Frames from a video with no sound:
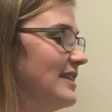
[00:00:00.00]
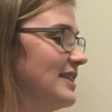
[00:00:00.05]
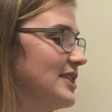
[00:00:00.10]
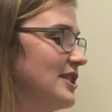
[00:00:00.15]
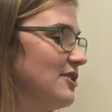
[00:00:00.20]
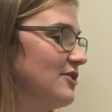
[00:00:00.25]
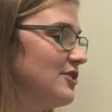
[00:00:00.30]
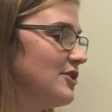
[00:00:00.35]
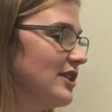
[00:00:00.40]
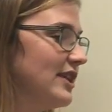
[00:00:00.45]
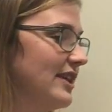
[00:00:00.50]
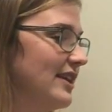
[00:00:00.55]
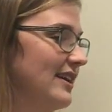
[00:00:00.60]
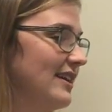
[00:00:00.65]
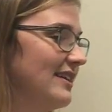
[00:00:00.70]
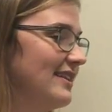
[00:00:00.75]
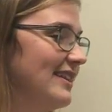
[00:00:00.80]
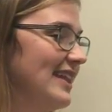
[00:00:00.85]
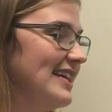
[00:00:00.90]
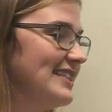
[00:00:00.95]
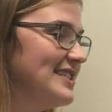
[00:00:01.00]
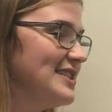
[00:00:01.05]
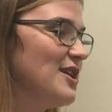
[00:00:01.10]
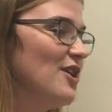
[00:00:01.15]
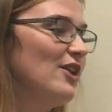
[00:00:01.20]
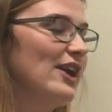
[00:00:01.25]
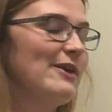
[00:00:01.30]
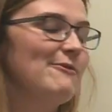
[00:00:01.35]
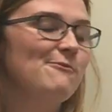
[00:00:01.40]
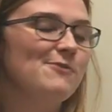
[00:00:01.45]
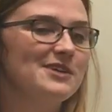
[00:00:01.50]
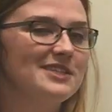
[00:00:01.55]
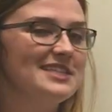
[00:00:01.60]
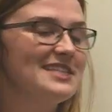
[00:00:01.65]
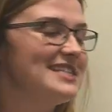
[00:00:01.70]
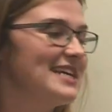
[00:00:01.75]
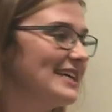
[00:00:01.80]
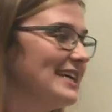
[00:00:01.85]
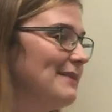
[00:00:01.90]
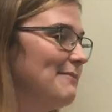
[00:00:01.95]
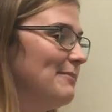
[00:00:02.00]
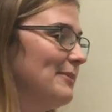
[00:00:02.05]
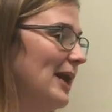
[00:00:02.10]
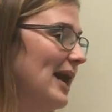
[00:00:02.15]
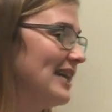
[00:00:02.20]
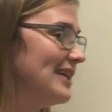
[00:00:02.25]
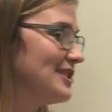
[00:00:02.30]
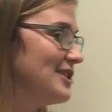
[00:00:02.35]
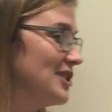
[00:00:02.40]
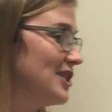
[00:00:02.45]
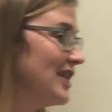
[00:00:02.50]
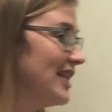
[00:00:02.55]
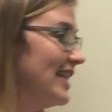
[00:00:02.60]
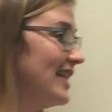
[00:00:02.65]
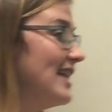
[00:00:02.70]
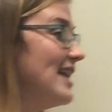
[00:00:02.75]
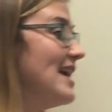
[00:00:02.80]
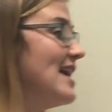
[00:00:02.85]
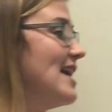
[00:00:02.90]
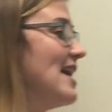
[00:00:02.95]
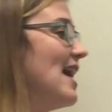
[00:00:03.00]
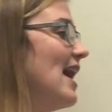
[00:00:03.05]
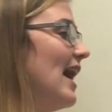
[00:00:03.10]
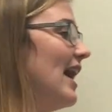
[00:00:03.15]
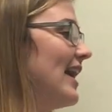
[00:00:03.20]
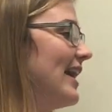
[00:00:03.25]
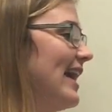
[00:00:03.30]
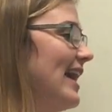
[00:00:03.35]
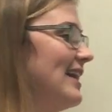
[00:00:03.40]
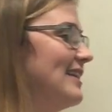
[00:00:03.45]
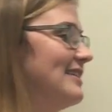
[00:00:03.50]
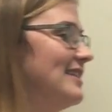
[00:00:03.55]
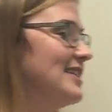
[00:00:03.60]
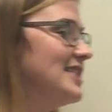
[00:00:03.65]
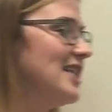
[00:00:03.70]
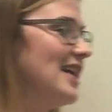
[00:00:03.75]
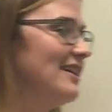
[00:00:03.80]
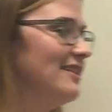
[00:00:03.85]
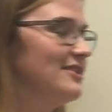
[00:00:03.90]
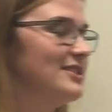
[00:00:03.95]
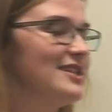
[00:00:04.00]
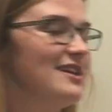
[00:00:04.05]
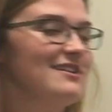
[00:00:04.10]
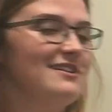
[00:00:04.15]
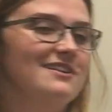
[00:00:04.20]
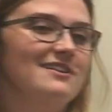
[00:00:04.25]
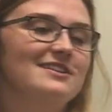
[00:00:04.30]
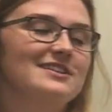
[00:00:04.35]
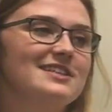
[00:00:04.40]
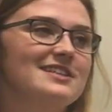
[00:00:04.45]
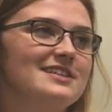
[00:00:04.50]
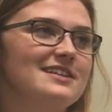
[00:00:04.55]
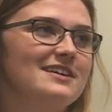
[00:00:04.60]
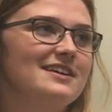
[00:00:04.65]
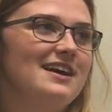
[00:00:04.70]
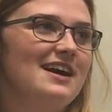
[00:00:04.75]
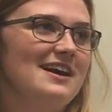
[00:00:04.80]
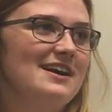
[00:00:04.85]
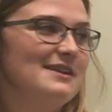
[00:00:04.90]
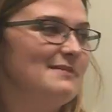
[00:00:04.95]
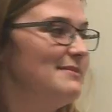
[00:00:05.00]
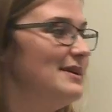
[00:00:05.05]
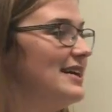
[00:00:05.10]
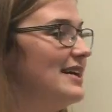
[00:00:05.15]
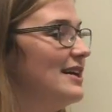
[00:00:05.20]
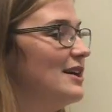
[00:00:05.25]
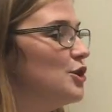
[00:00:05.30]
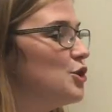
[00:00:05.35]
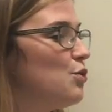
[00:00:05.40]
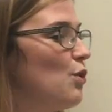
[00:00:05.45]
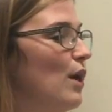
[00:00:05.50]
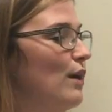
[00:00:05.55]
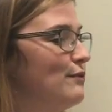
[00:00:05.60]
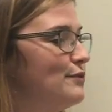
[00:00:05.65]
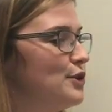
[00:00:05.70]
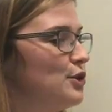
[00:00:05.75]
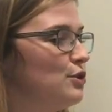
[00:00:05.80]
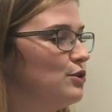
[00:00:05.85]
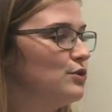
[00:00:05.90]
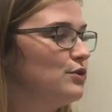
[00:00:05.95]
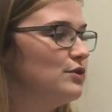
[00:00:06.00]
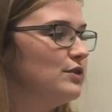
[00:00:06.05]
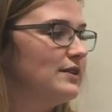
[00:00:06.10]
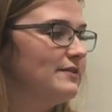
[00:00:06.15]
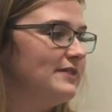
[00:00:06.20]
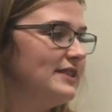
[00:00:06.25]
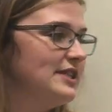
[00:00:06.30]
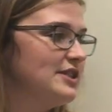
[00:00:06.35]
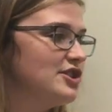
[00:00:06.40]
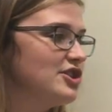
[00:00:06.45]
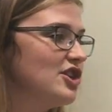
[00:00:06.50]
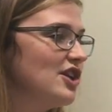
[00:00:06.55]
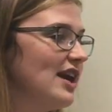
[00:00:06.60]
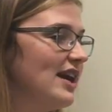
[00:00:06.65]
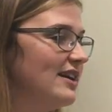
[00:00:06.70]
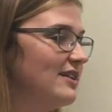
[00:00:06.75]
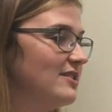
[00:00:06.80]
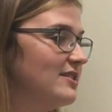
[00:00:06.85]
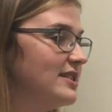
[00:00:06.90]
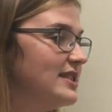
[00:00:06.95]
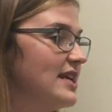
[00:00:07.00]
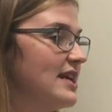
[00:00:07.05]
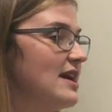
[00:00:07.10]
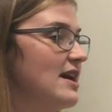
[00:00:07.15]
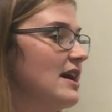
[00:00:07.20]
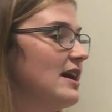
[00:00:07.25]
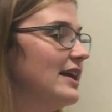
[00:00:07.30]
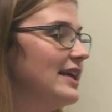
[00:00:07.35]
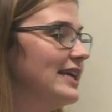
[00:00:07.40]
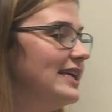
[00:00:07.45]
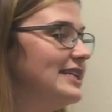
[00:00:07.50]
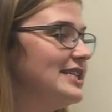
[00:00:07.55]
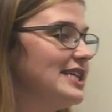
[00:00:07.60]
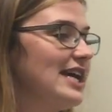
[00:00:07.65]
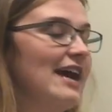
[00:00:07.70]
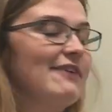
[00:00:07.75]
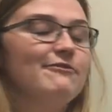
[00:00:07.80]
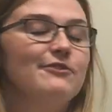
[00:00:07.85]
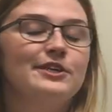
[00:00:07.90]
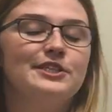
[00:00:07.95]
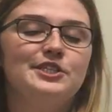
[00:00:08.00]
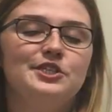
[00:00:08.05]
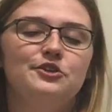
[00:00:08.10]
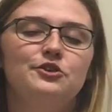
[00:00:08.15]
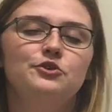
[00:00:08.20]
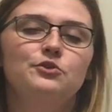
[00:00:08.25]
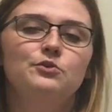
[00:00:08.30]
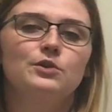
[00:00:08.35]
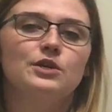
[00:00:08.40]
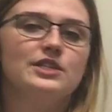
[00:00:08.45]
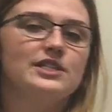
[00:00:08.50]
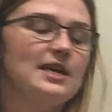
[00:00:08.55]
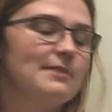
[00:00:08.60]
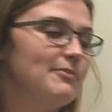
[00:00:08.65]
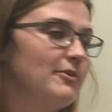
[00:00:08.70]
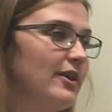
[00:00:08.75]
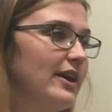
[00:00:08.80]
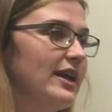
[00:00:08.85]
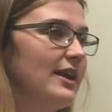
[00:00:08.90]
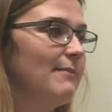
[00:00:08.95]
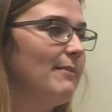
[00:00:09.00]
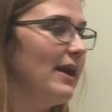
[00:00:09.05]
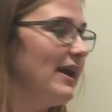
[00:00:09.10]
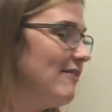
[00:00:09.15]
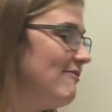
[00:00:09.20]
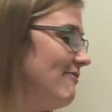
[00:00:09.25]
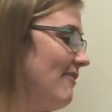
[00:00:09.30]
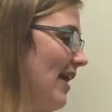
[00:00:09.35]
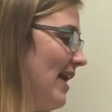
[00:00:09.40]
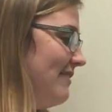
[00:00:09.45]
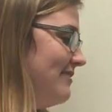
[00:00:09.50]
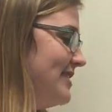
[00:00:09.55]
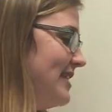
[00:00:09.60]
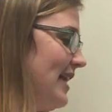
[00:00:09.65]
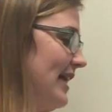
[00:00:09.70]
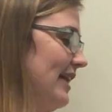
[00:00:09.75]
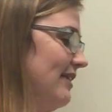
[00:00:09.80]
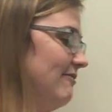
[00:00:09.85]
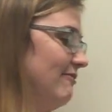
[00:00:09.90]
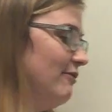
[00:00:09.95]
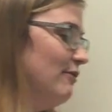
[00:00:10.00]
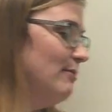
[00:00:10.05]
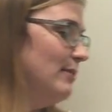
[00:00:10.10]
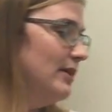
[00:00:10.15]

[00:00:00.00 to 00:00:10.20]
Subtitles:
the children then saw a 1-second black screen. Again, the child saw 12 total of these trials. Every 2 were separated by a 5-second